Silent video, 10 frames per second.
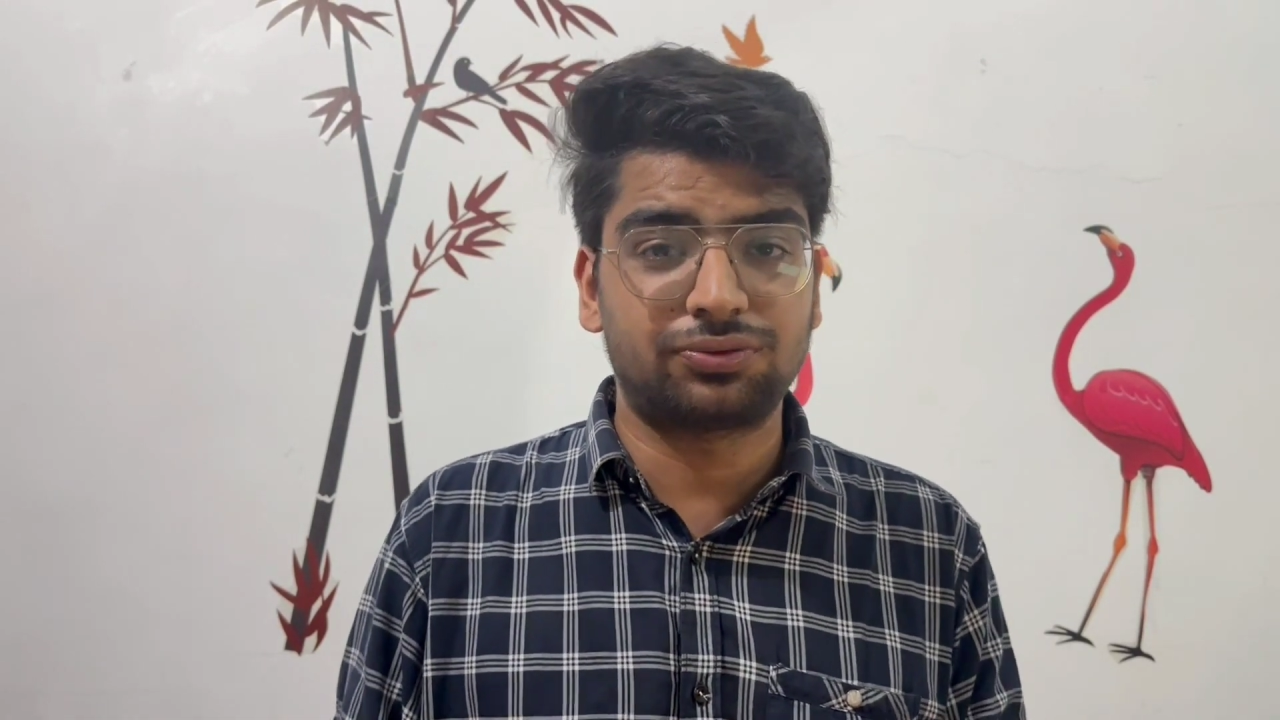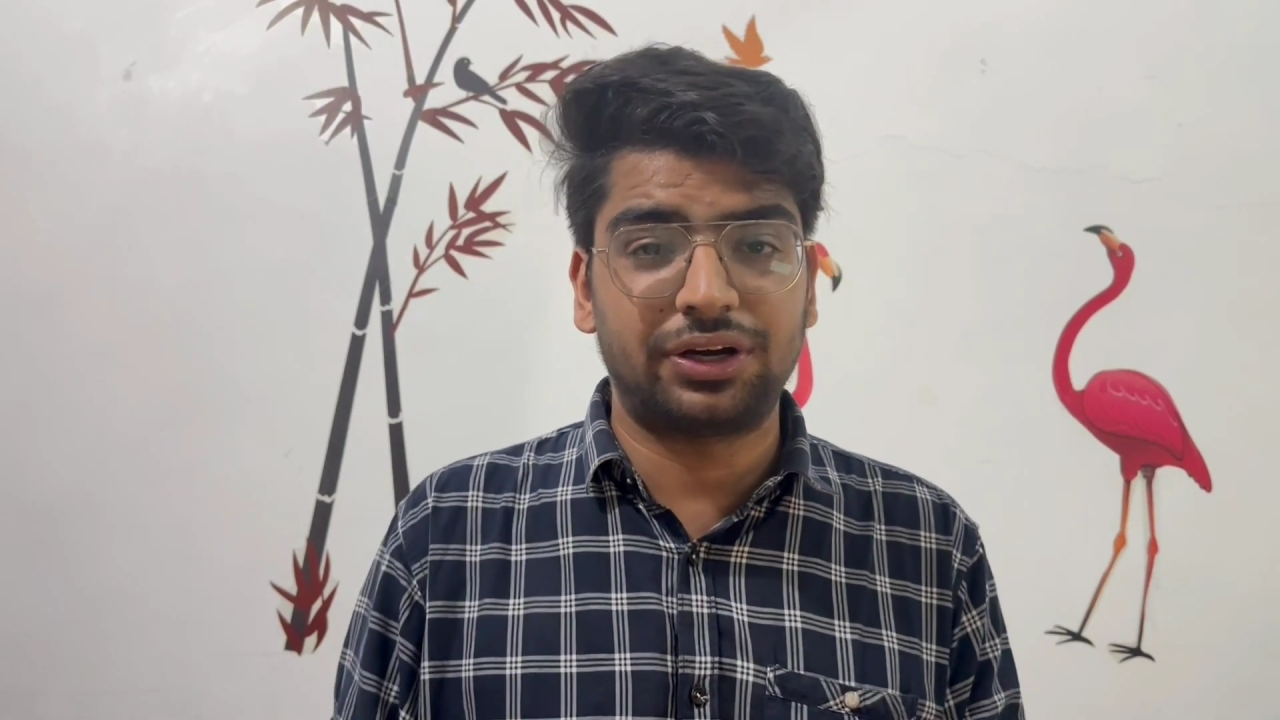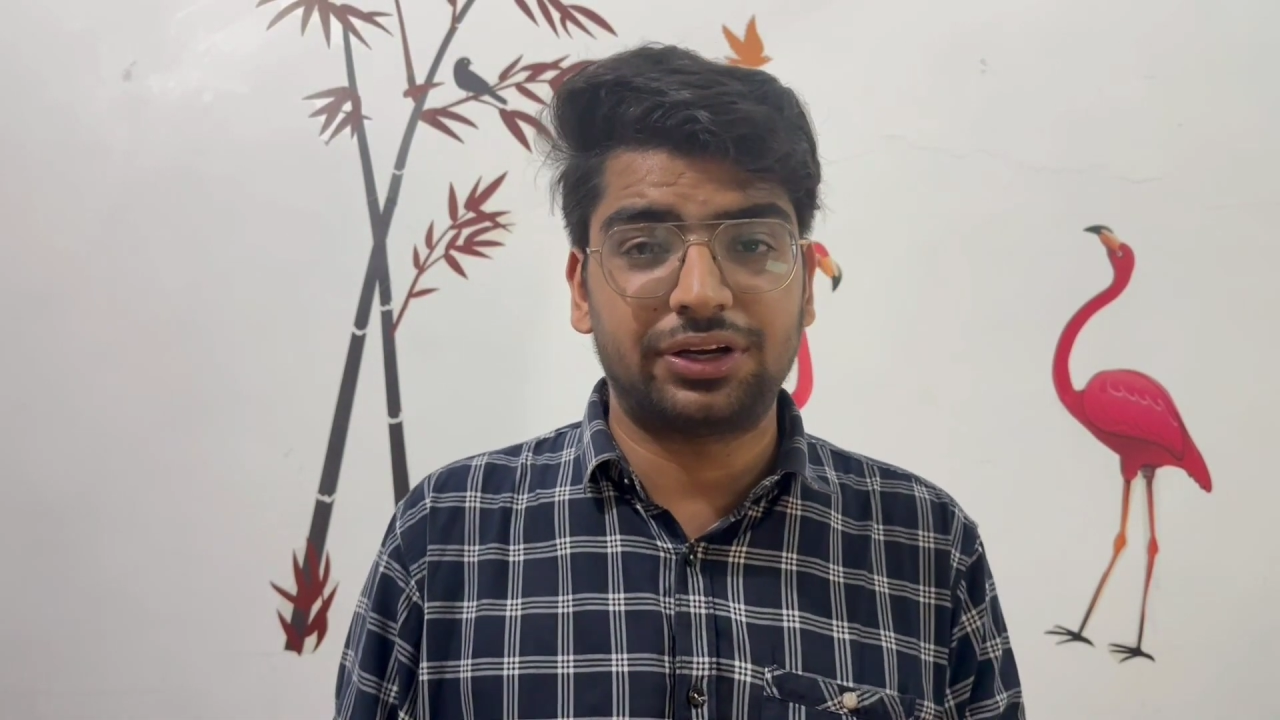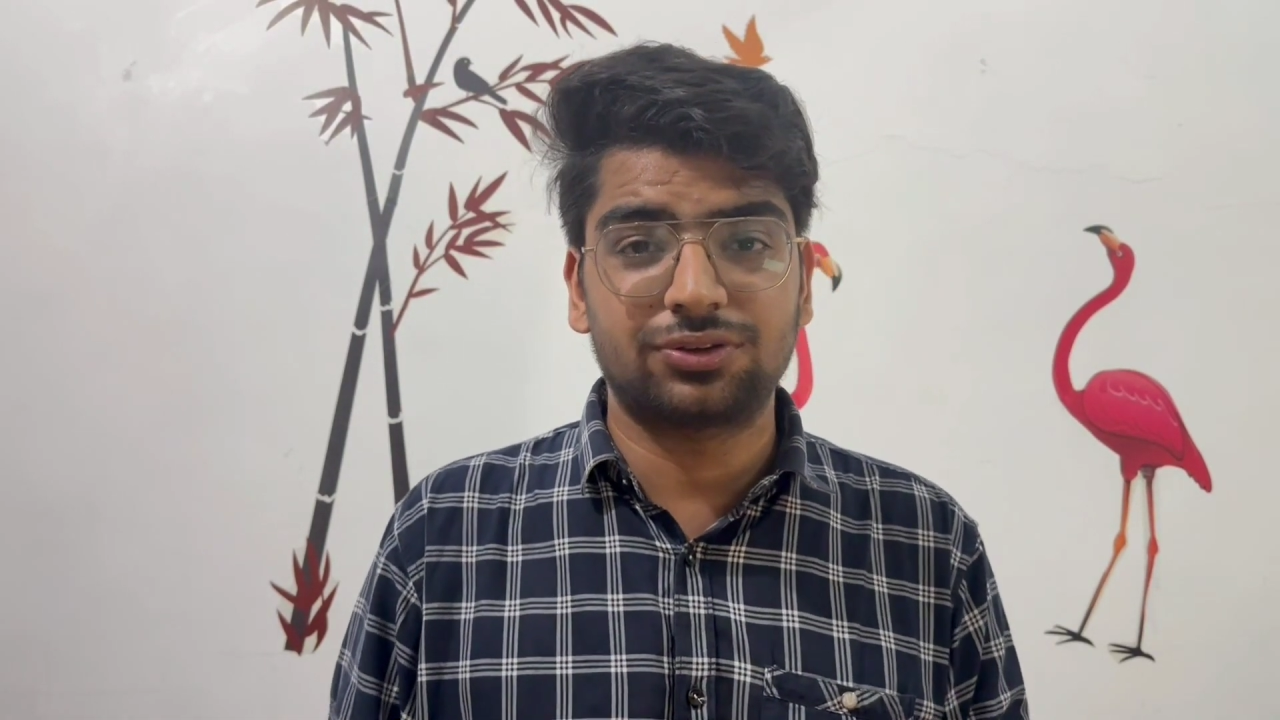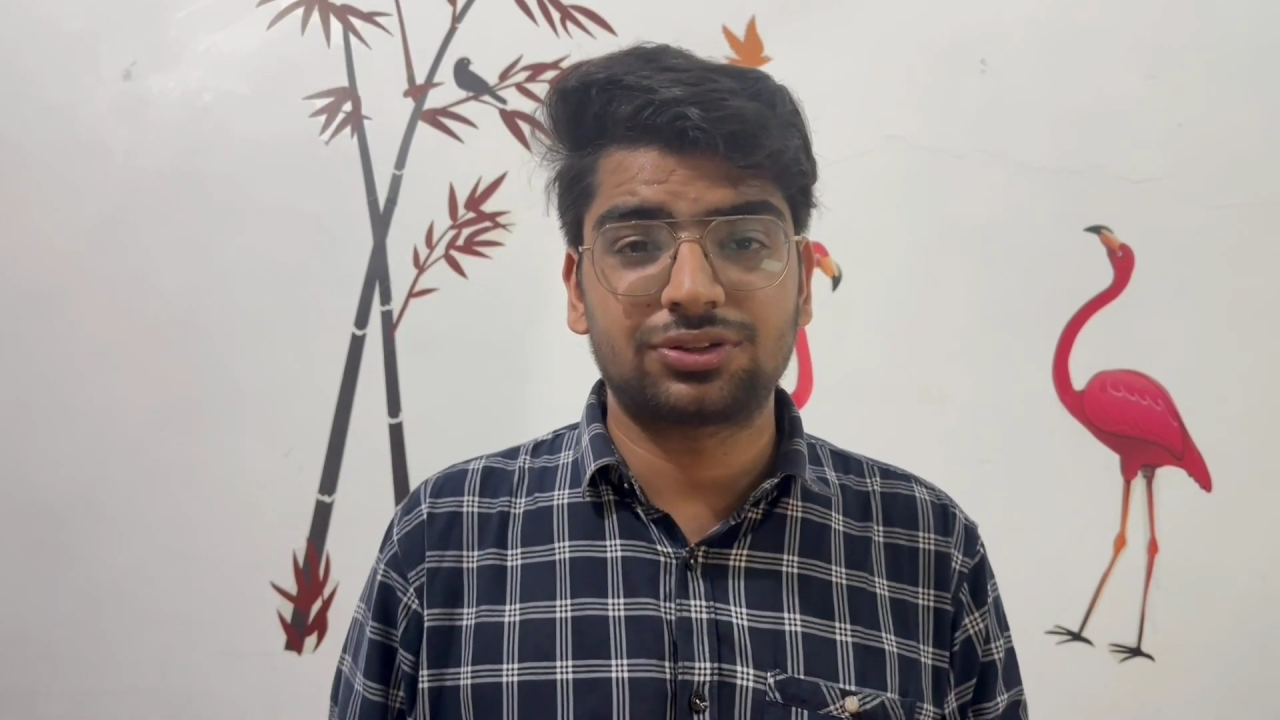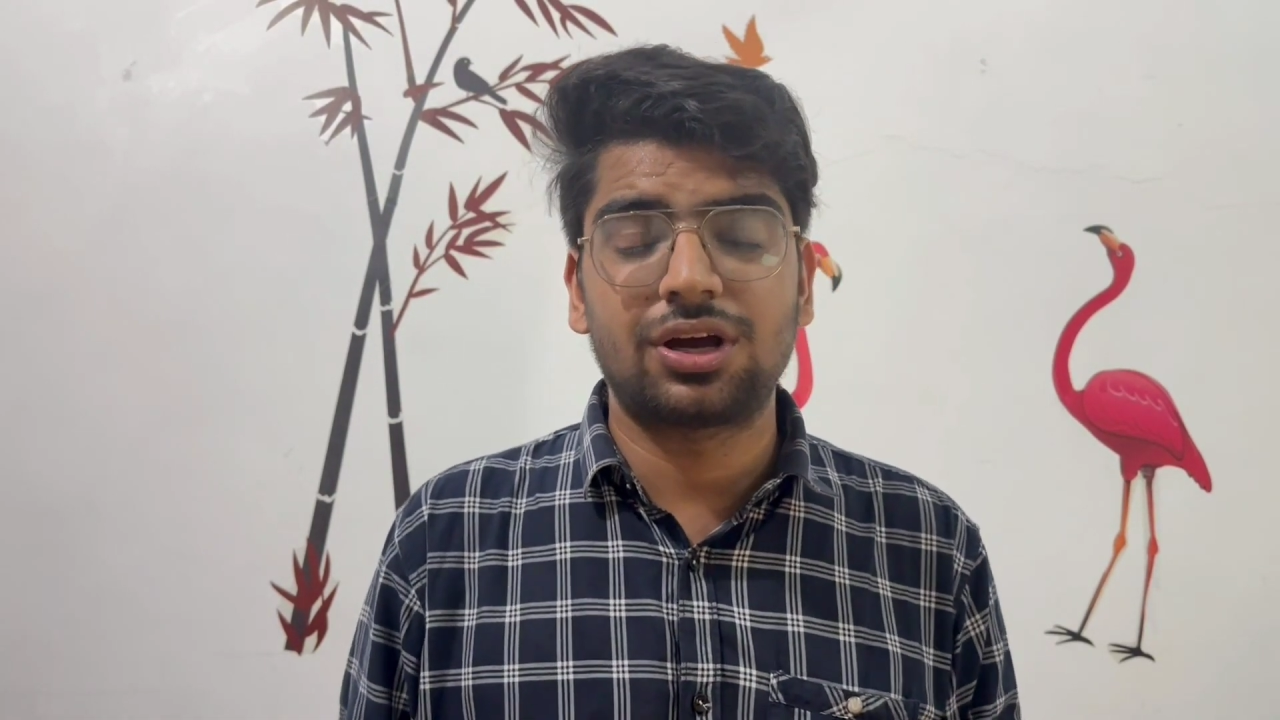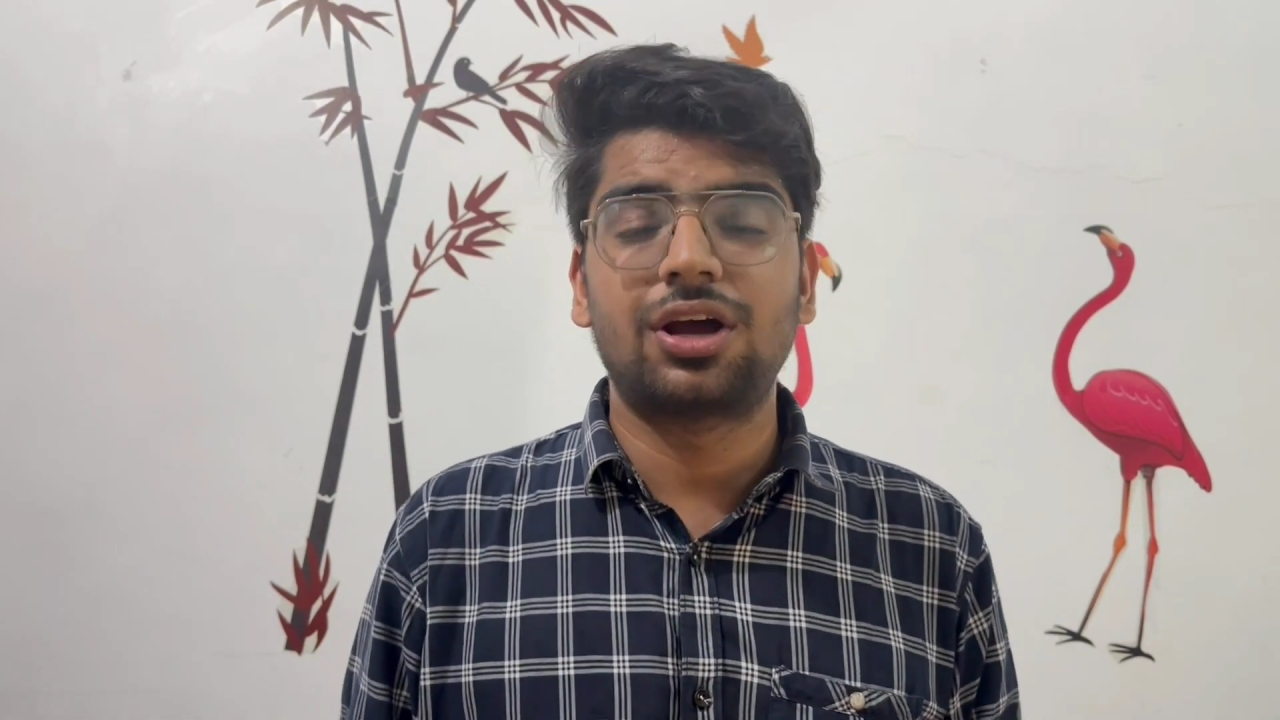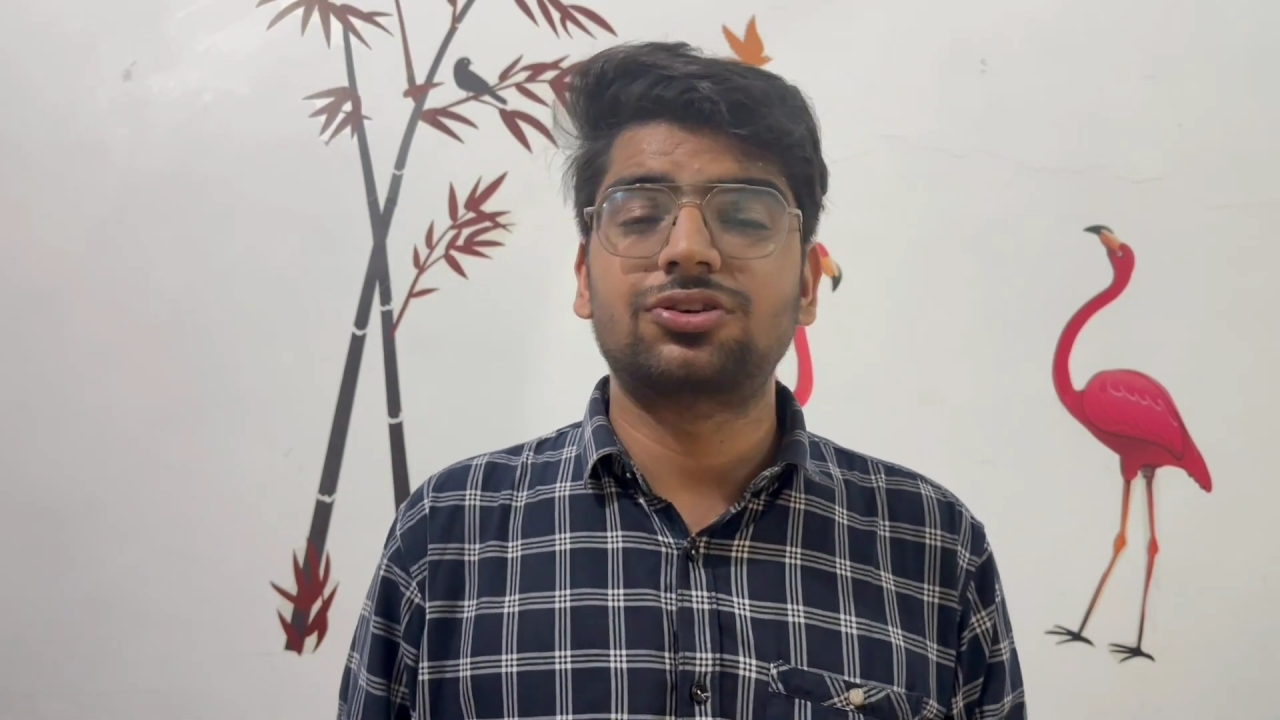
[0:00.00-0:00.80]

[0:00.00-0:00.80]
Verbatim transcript: videos.